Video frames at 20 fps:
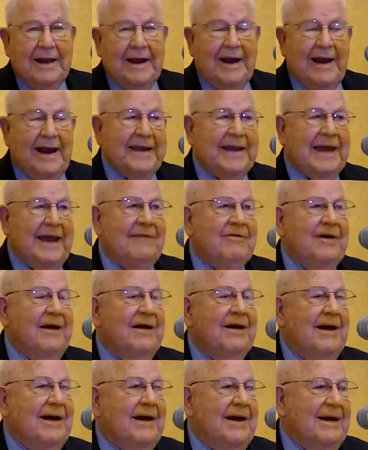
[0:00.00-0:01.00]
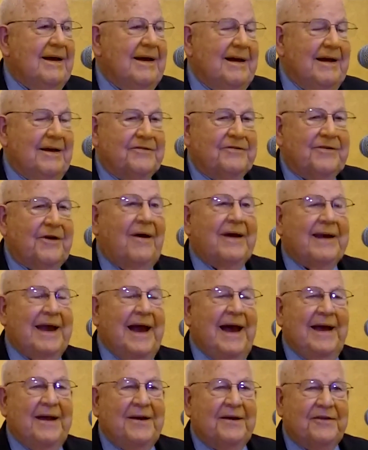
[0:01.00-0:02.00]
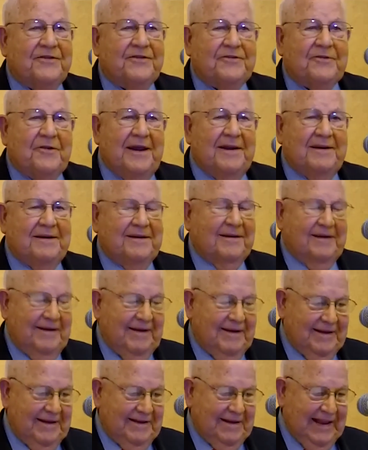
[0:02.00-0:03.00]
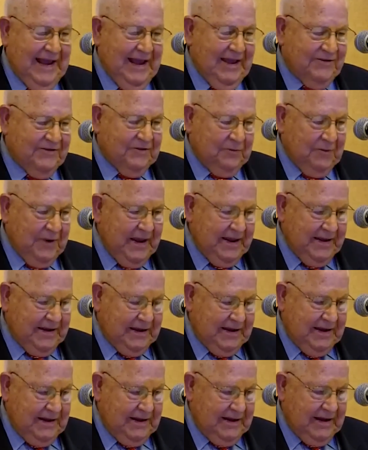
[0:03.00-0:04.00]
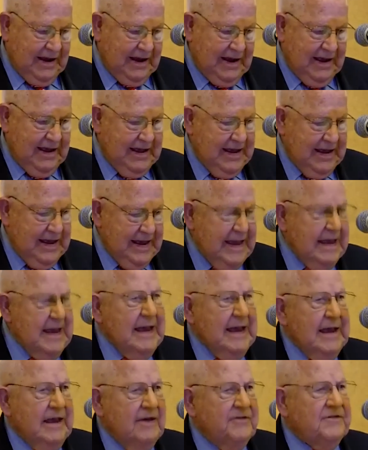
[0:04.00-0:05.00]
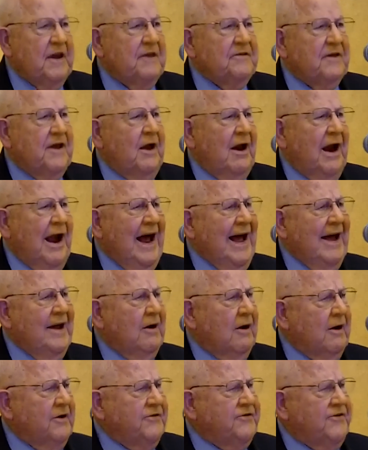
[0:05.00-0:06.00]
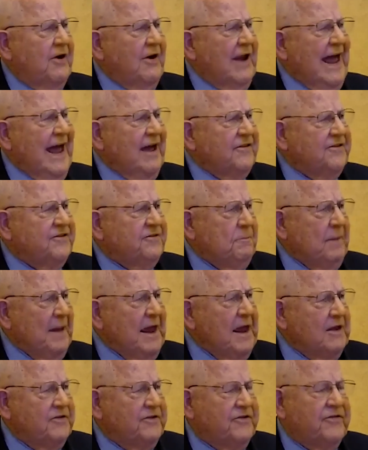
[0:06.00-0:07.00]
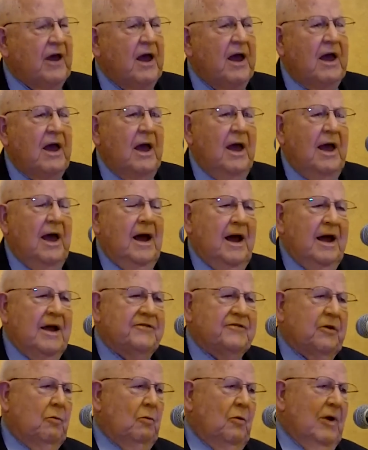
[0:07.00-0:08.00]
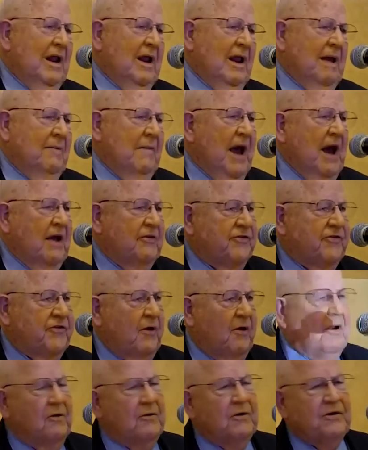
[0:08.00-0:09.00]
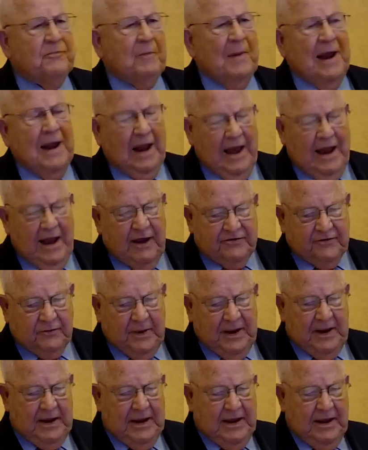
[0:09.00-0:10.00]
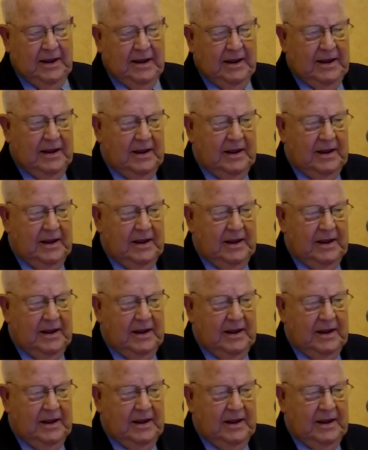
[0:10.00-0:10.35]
know, I saw a guy in the street last week, and he says, "You know, I heard your last speech." I said, "Well, I'm not sure it was my last one."